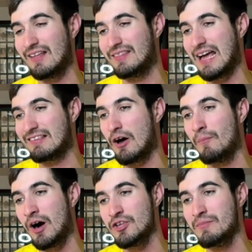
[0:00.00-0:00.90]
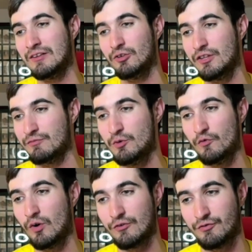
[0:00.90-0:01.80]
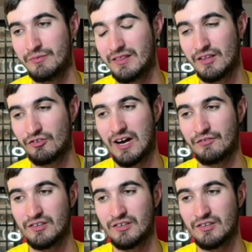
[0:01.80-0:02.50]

that's how monumental this move was for me this offseason.